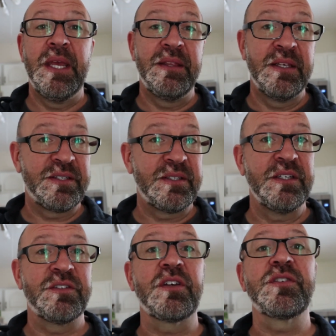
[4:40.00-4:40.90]
This
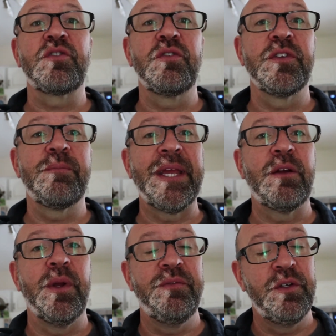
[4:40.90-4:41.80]
is also true for the
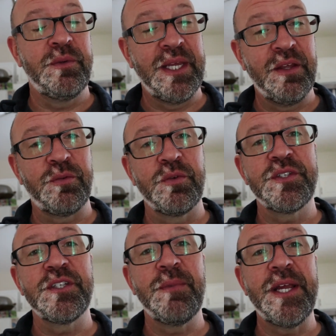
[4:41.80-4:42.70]
microwave. You can throw
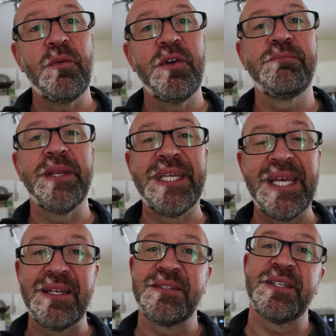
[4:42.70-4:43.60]
this in the microwave, but
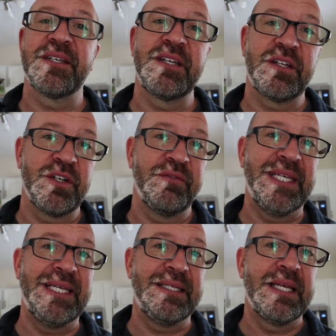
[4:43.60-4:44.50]
again, it's a conductor of
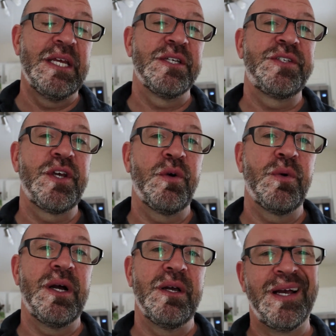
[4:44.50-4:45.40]
heat,
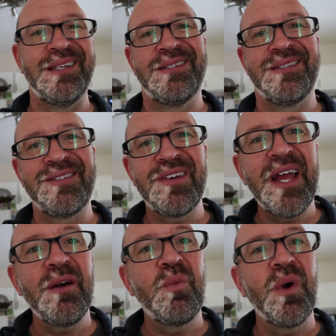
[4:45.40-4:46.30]
so I
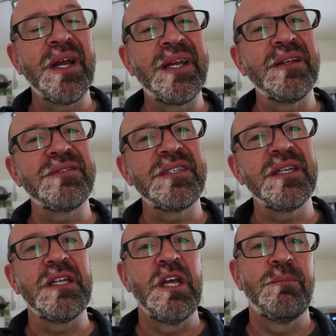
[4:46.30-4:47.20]
shy against
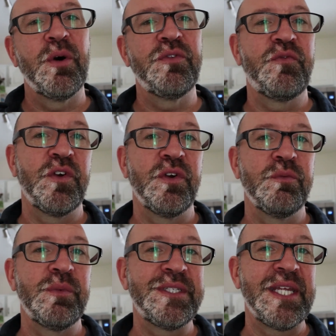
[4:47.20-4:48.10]
it, both for
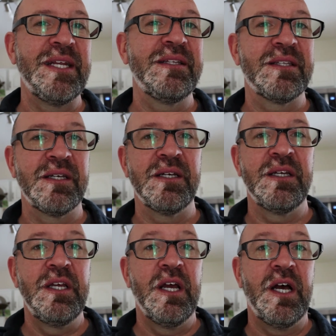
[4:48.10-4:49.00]
retaining the
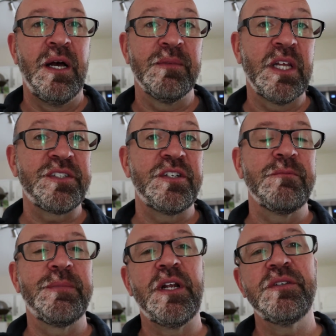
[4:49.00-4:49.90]

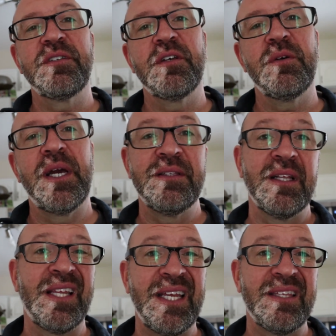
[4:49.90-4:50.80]
luster, but also and the
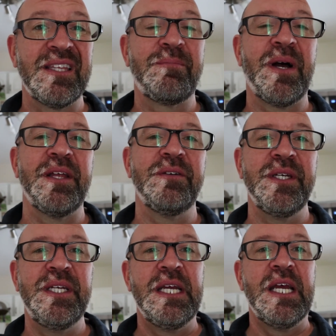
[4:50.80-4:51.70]
length of the
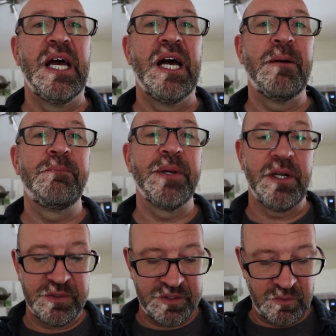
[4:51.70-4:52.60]
pottery, but
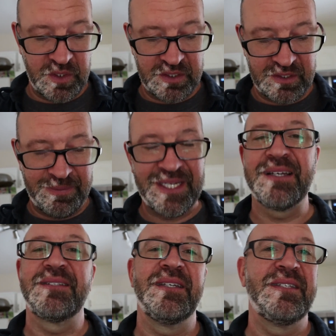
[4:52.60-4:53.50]
also just
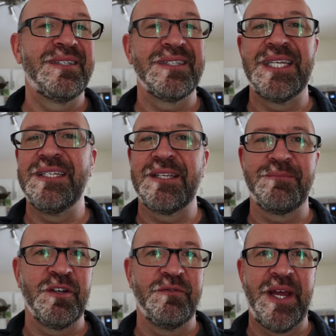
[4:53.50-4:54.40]
because it just heats
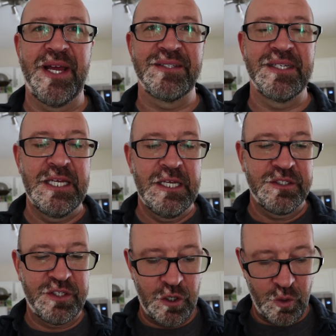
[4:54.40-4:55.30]
up so fast.
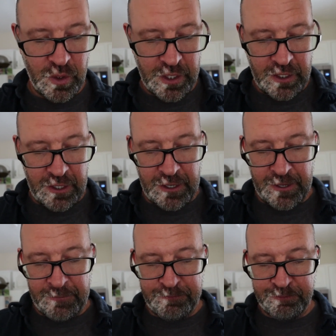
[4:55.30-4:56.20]
So
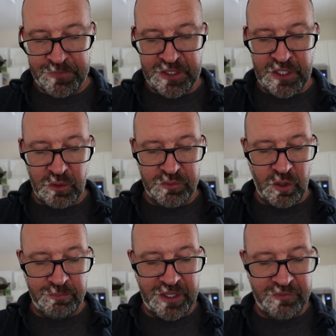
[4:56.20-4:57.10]
You know,
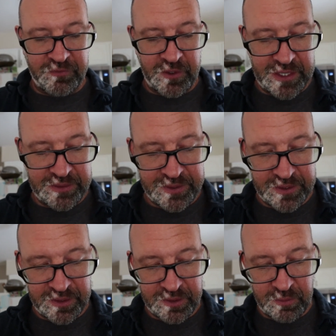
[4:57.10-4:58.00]
don't be afraid
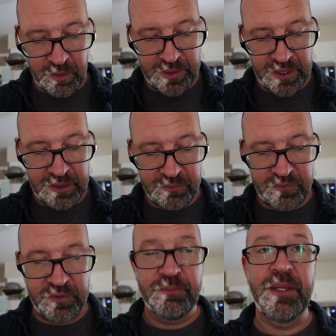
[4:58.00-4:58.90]
to throw it in
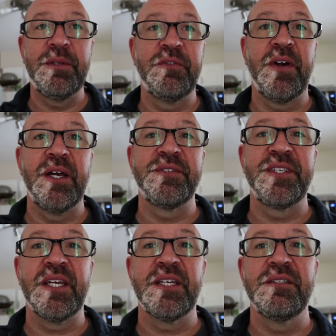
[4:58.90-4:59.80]
for maybe 5
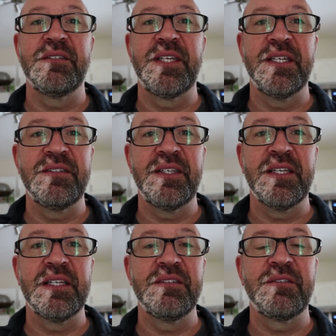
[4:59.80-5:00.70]
seconds, 10
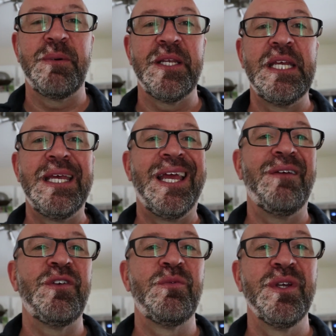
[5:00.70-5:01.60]
seconds. But
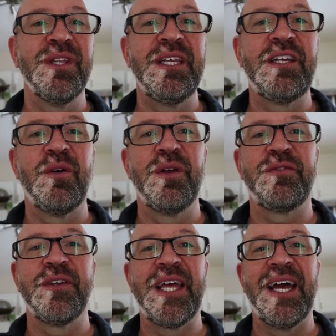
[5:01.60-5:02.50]
if you're really going
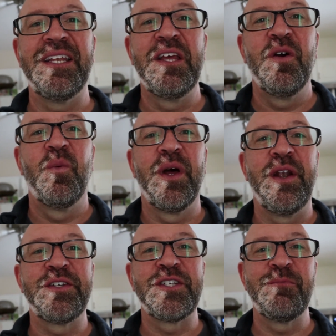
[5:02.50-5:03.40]
for that 1
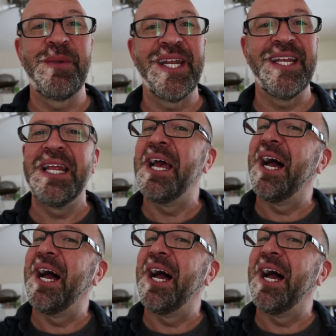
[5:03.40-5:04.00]
or 2 minute,